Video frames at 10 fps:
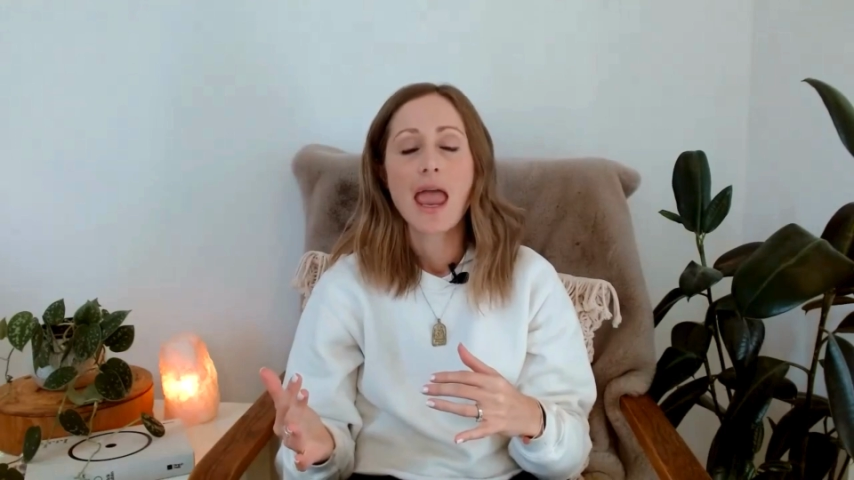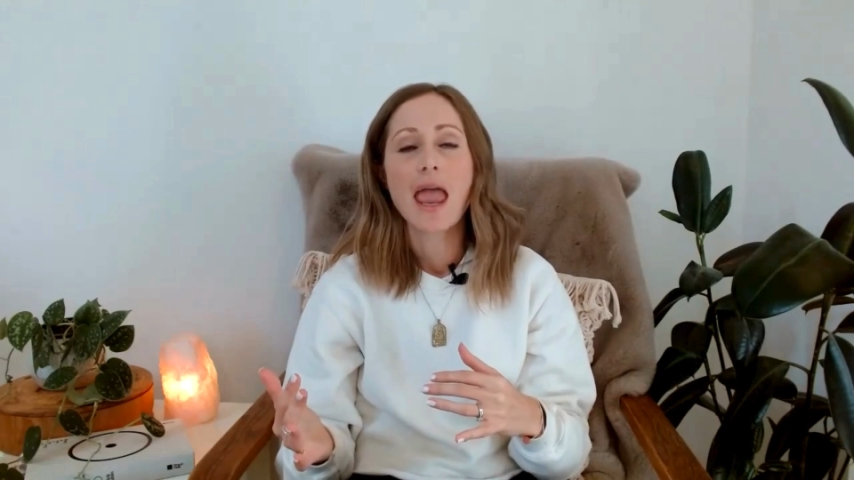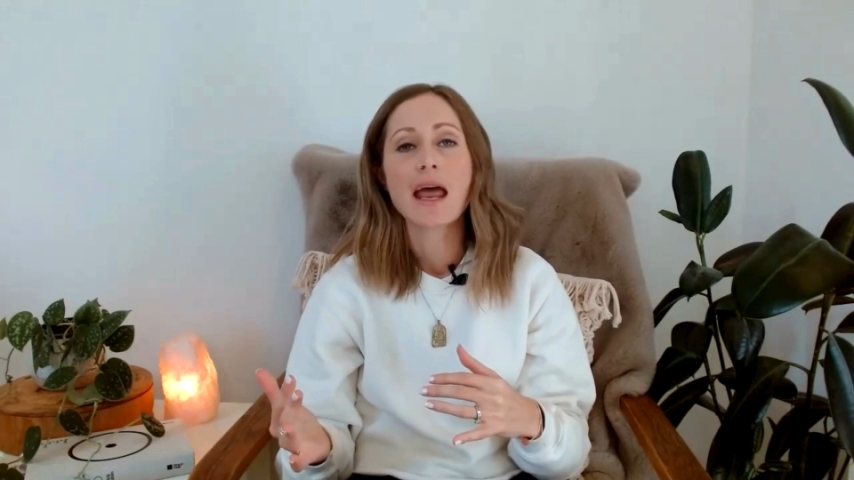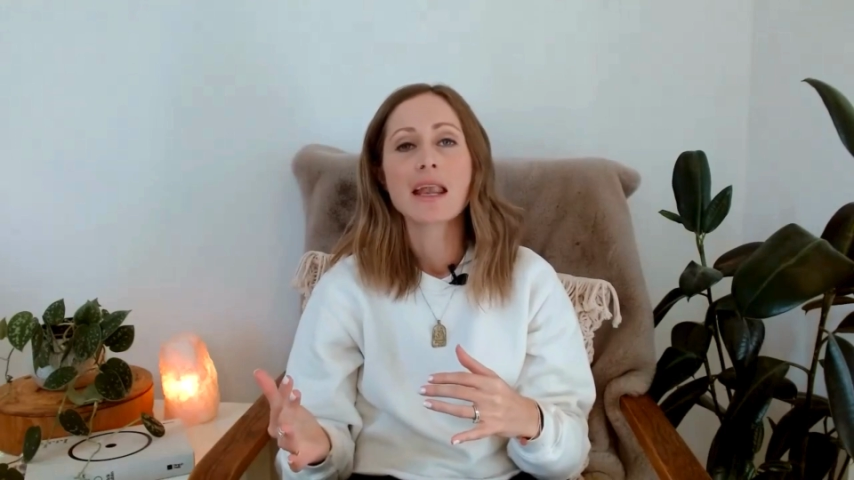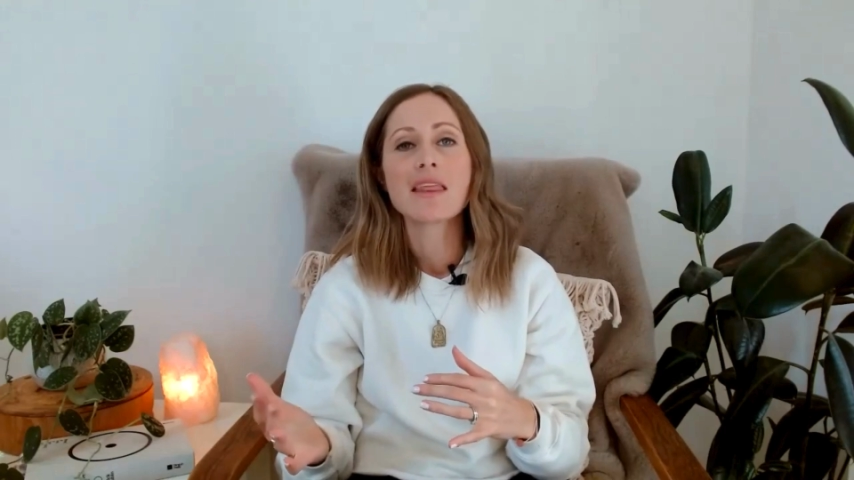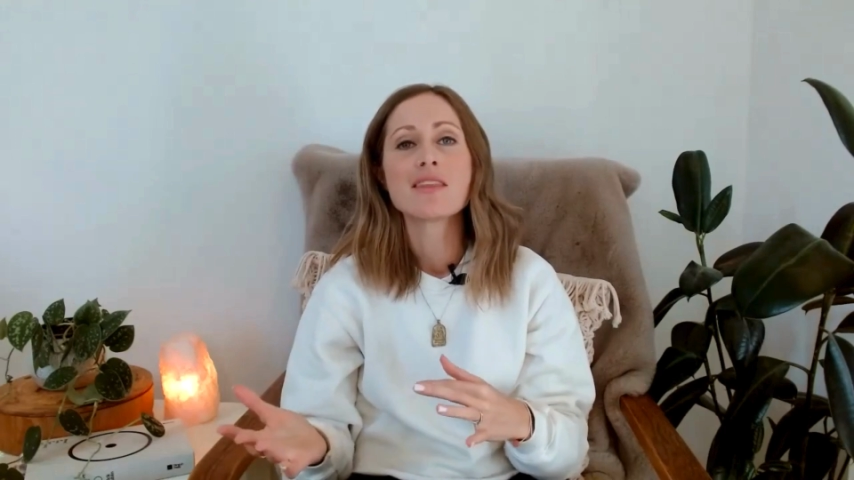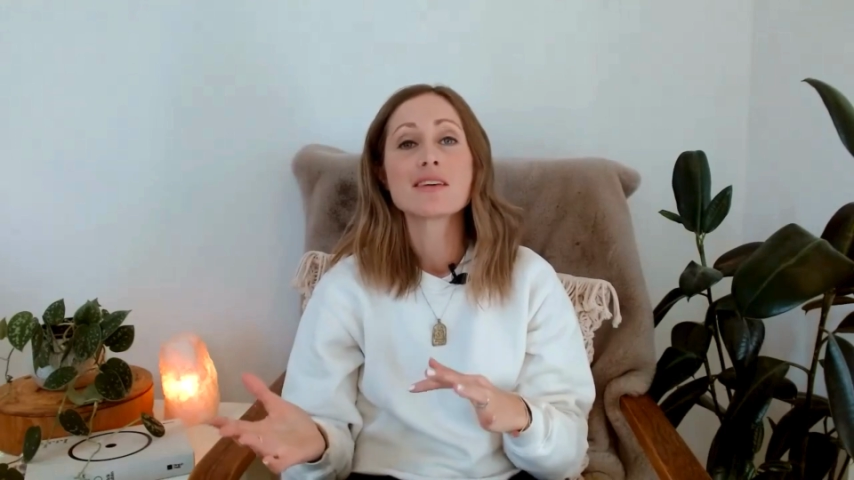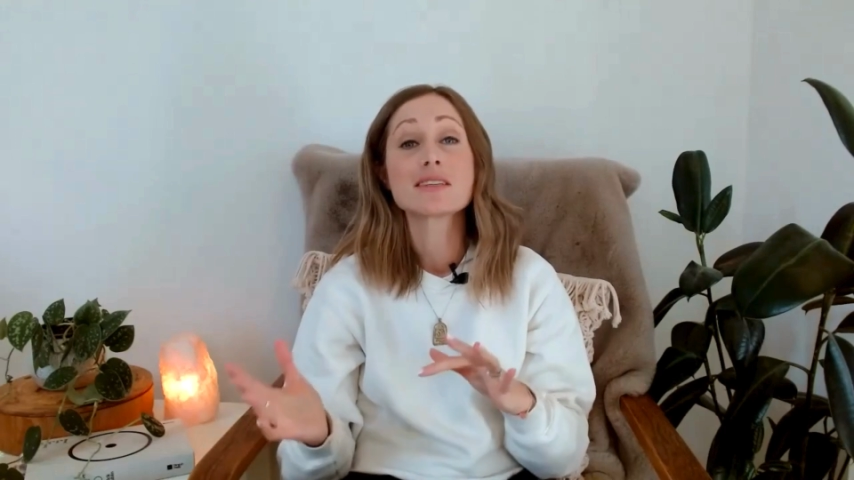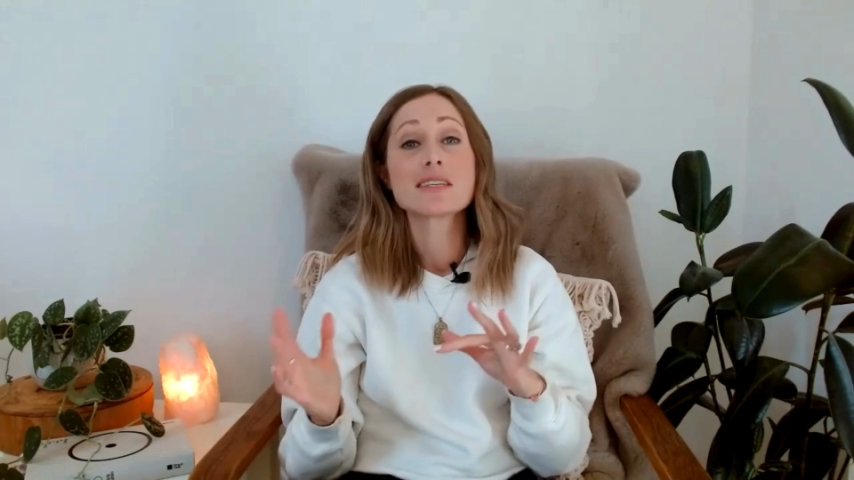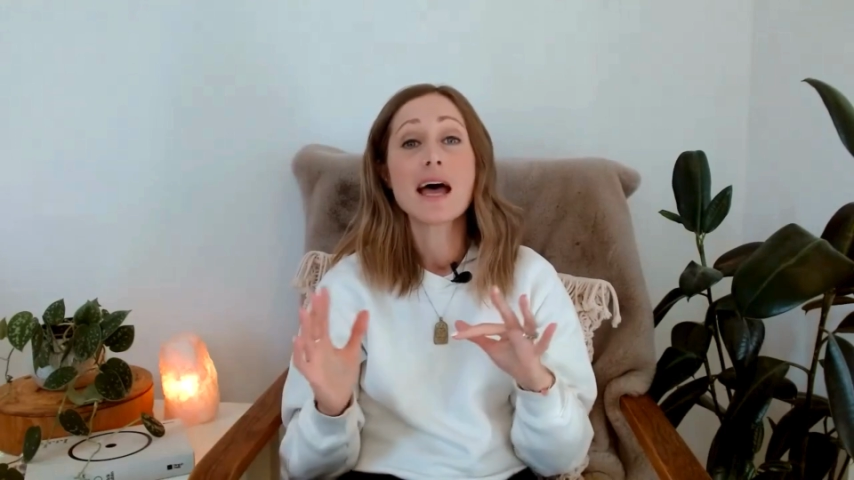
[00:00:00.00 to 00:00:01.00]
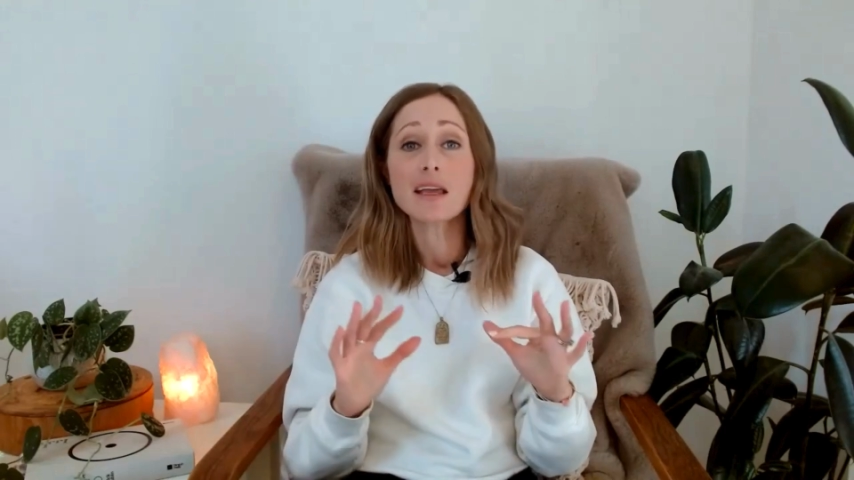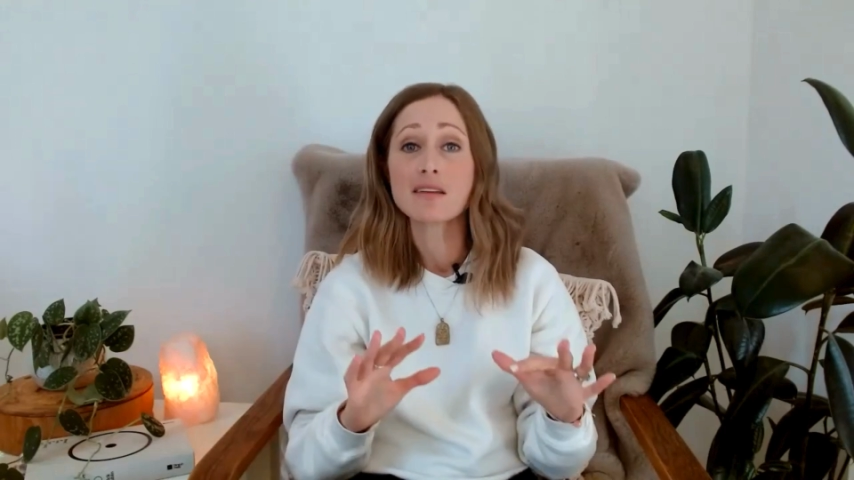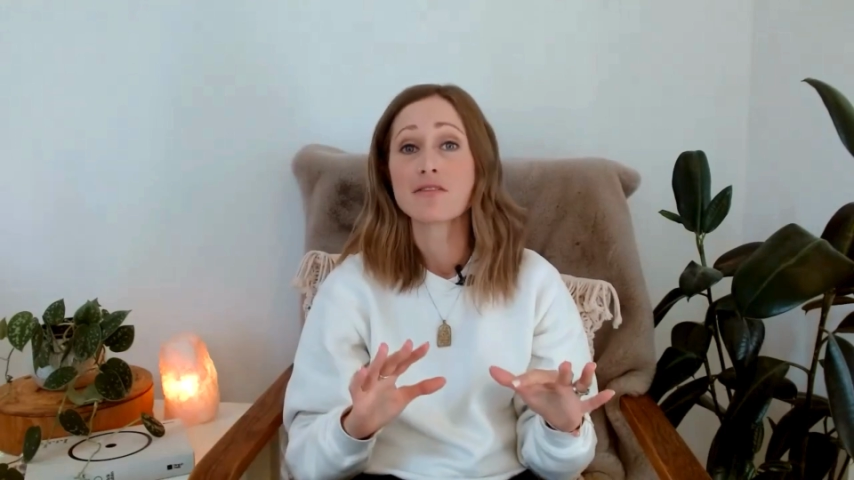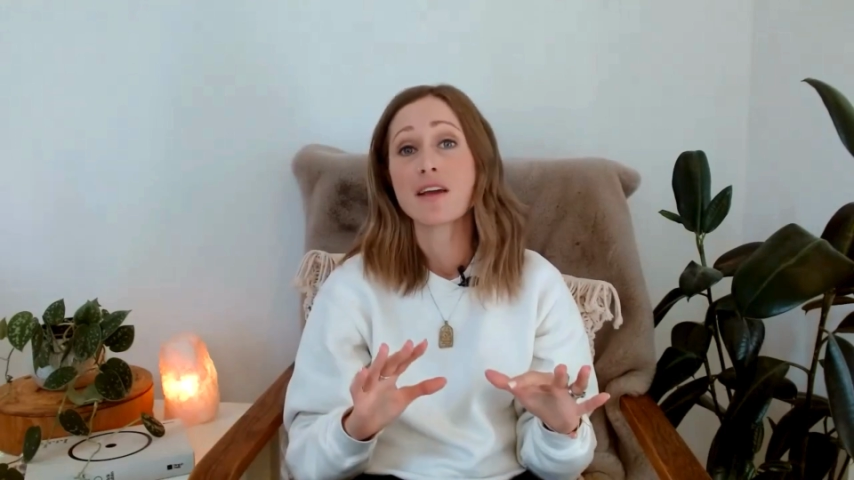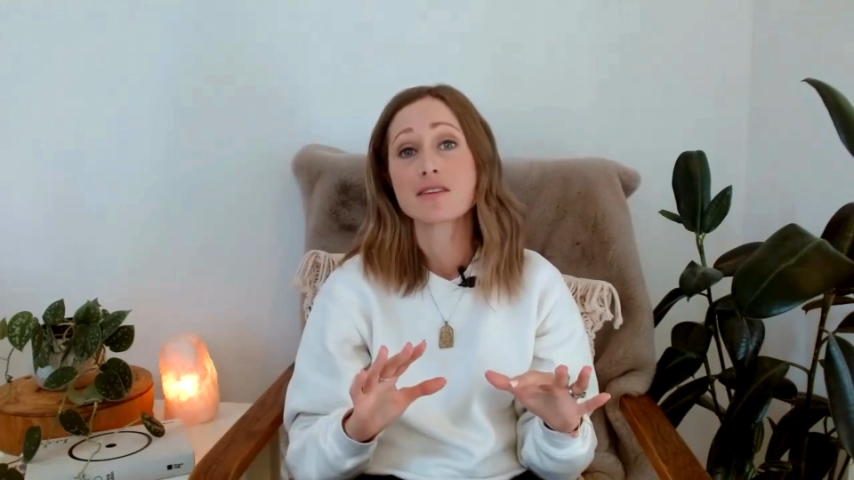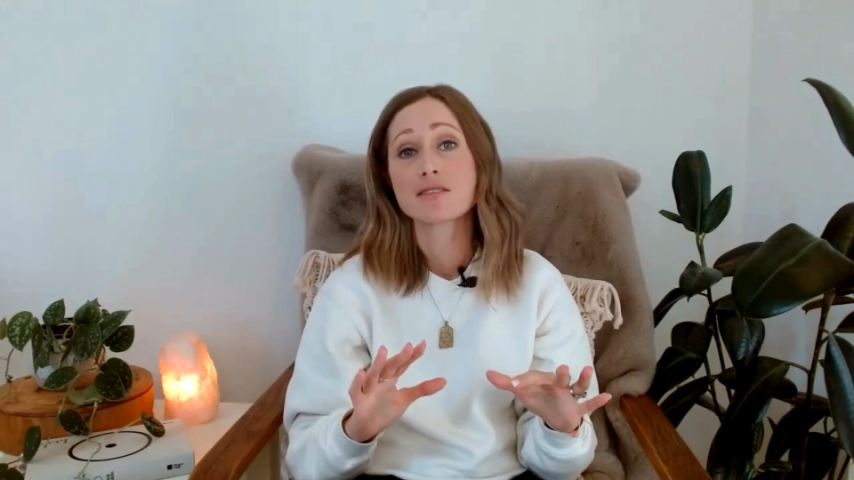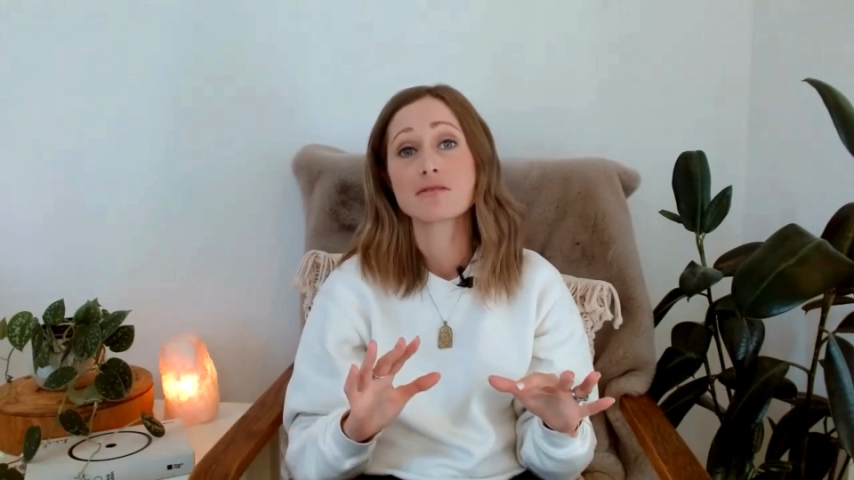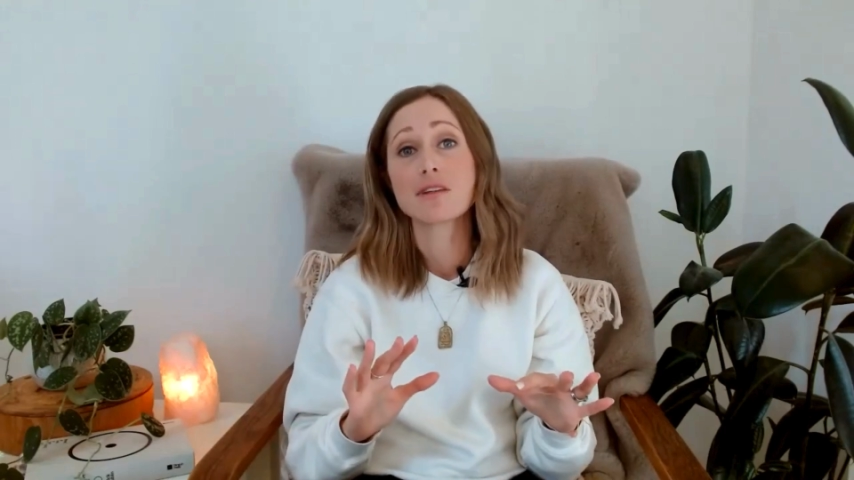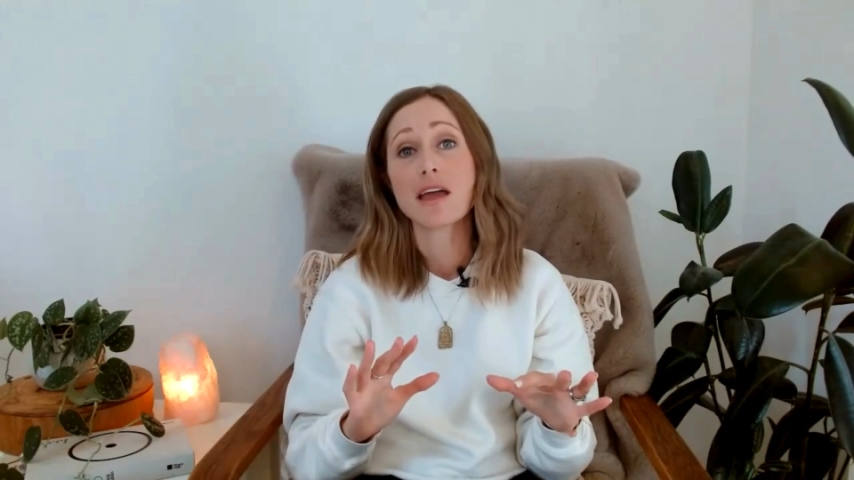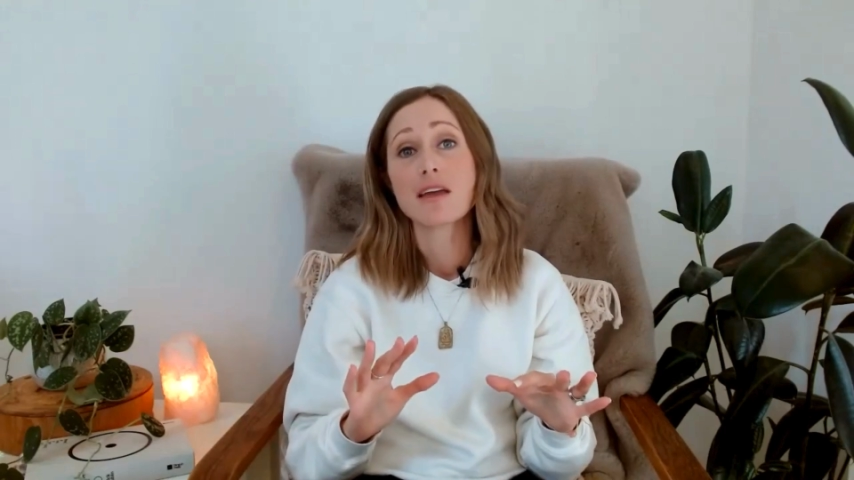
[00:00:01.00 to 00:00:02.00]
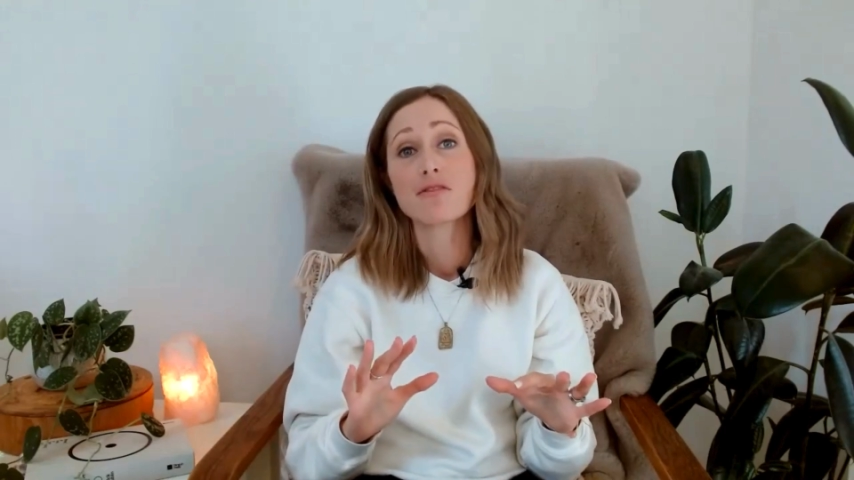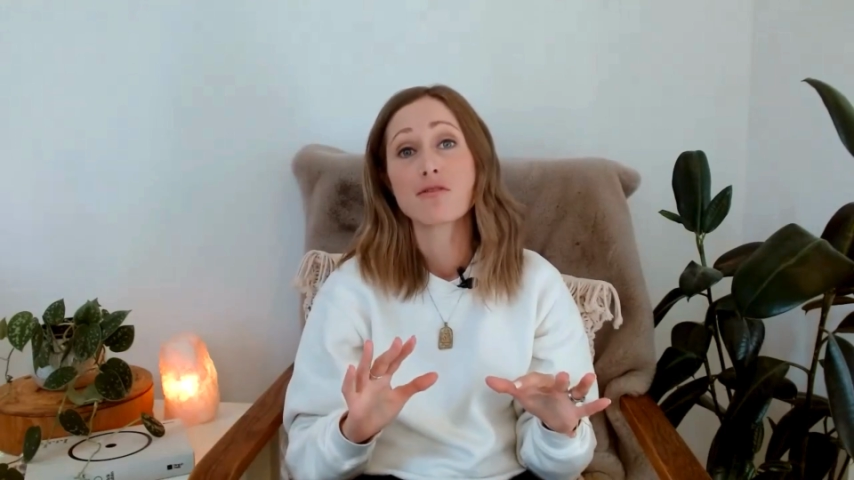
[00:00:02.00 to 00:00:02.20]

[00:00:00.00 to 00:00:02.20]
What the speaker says: And in the second phase of life,